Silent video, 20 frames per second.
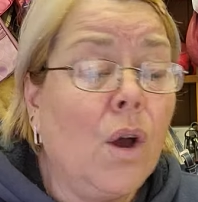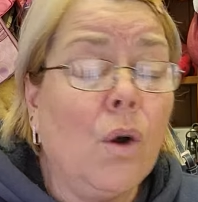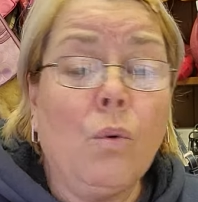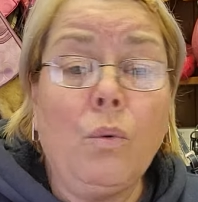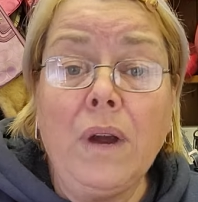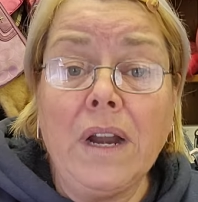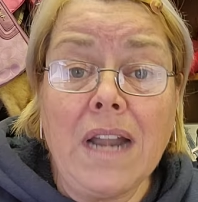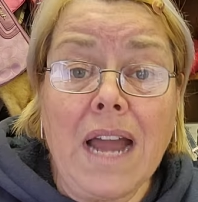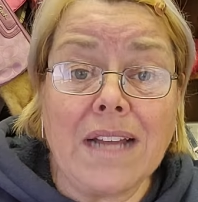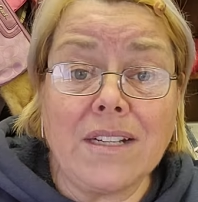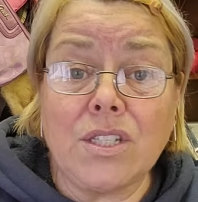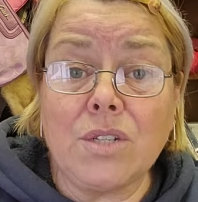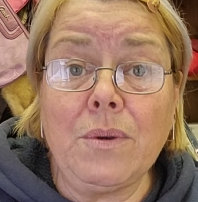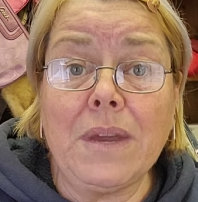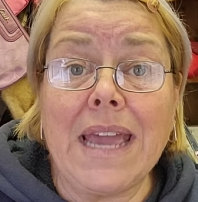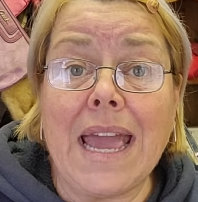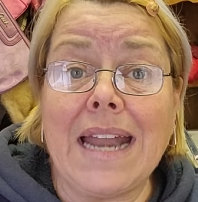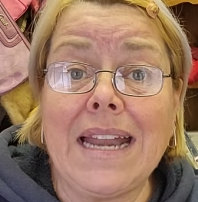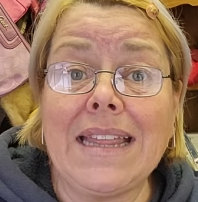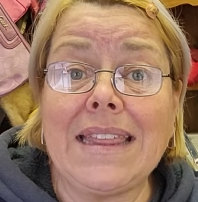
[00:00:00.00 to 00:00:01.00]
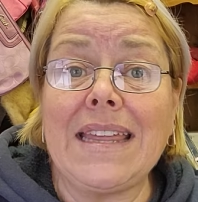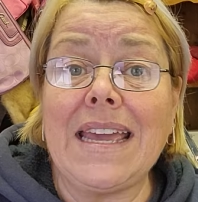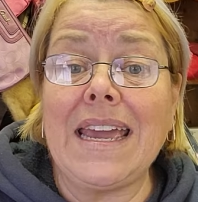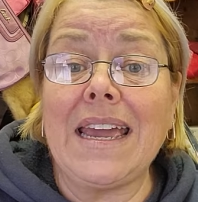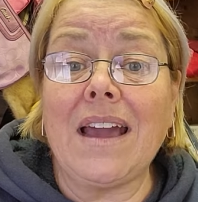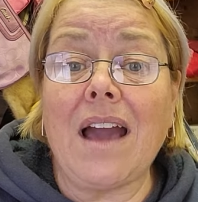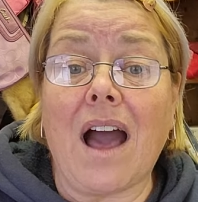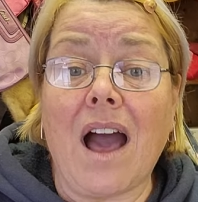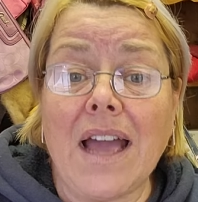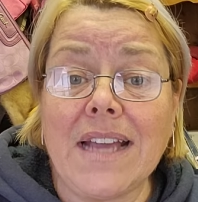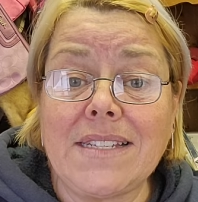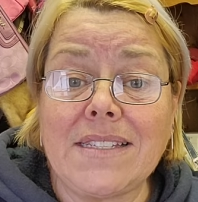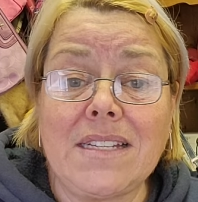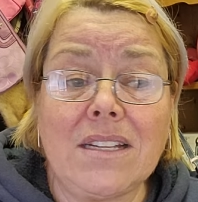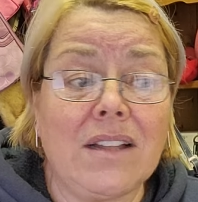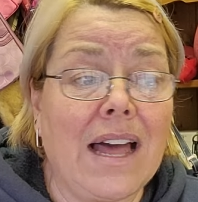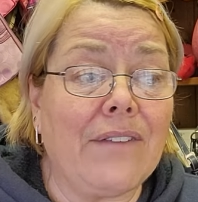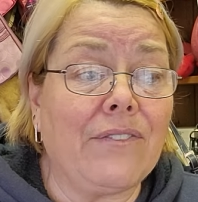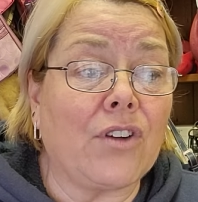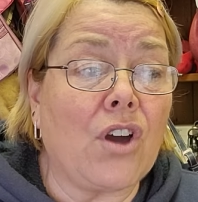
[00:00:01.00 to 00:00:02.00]
We're not doing anything. I
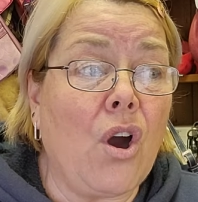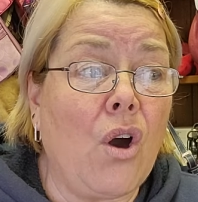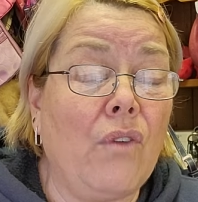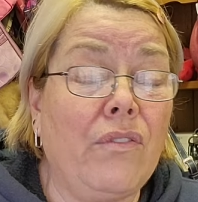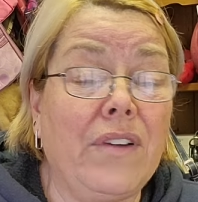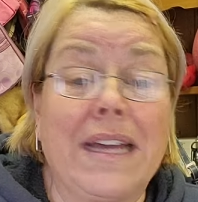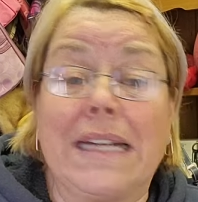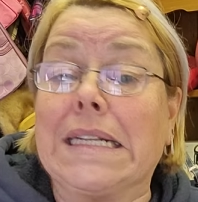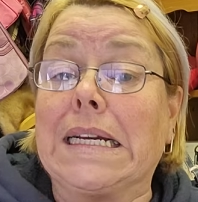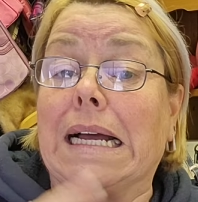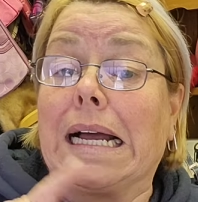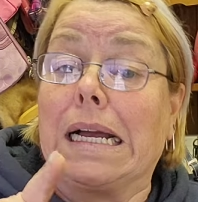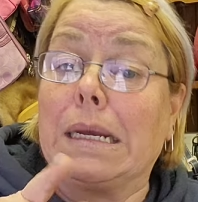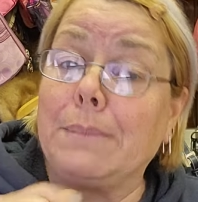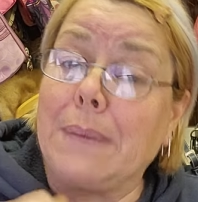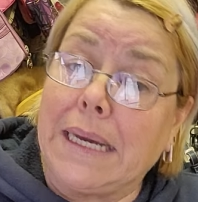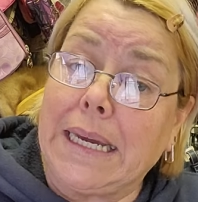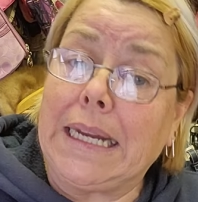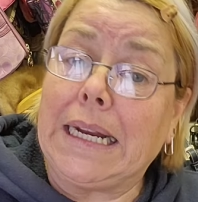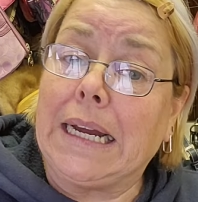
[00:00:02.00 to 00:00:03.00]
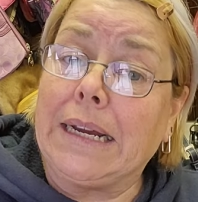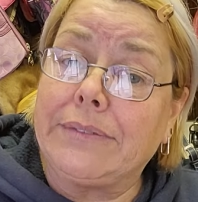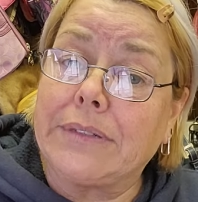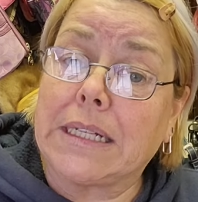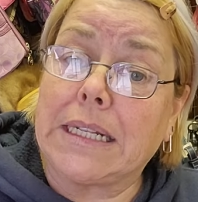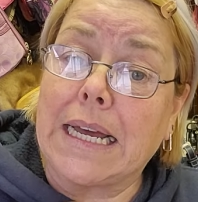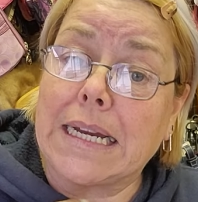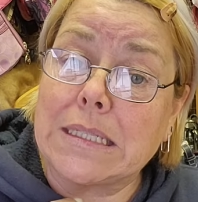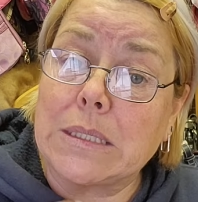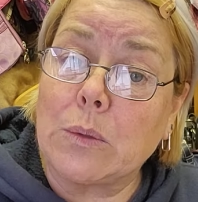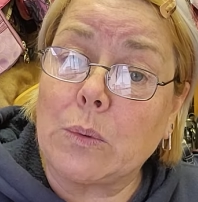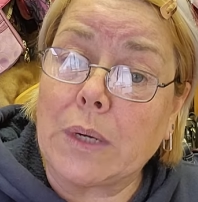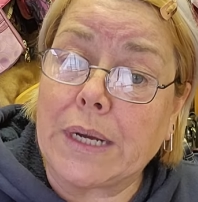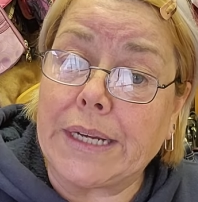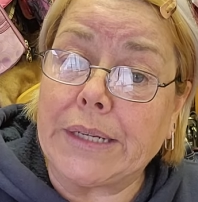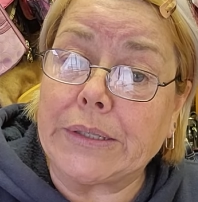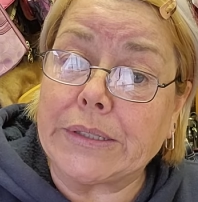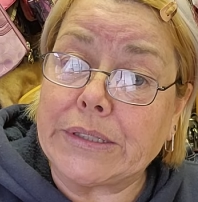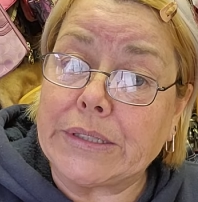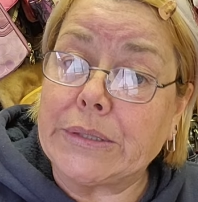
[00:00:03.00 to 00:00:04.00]
still have COVID. I might have a glass of
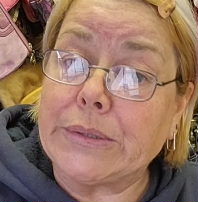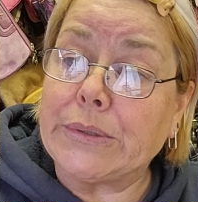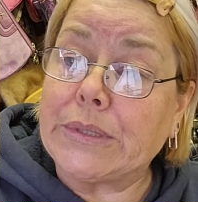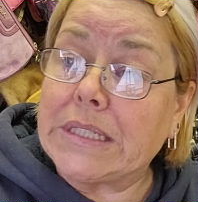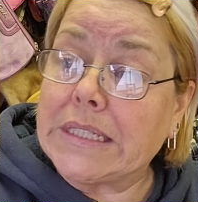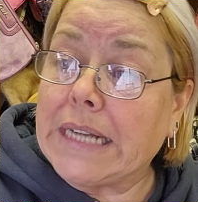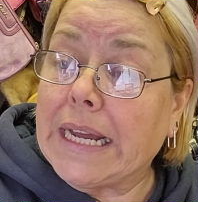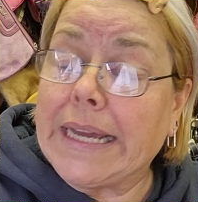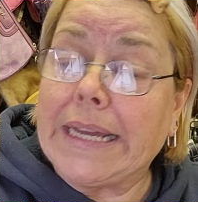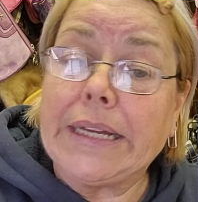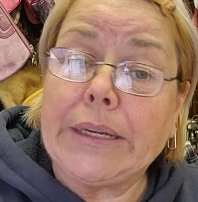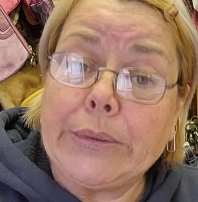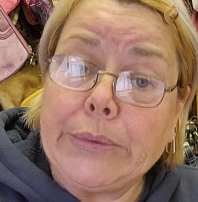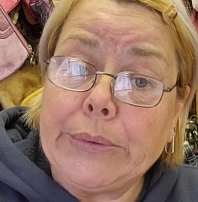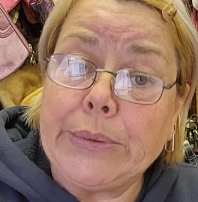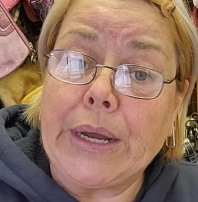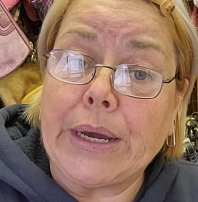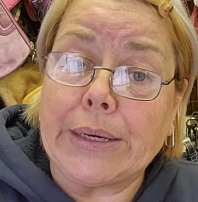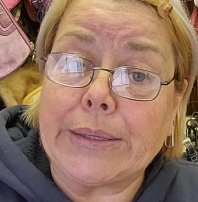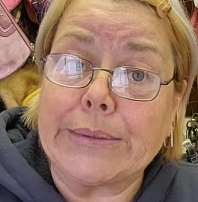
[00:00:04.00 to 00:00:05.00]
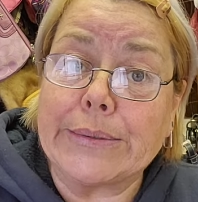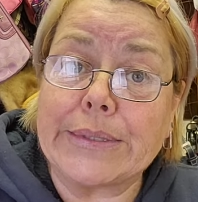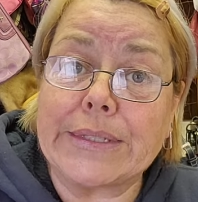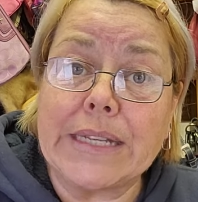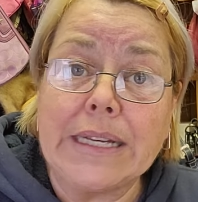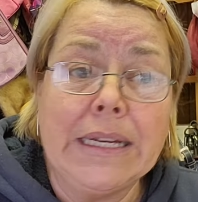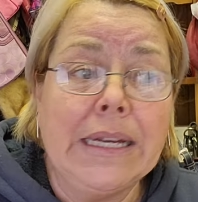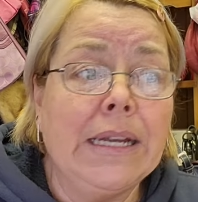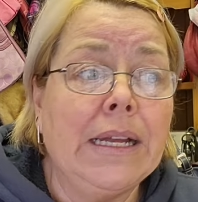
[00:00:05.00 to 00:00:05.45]
wine or two tonight. Who knows?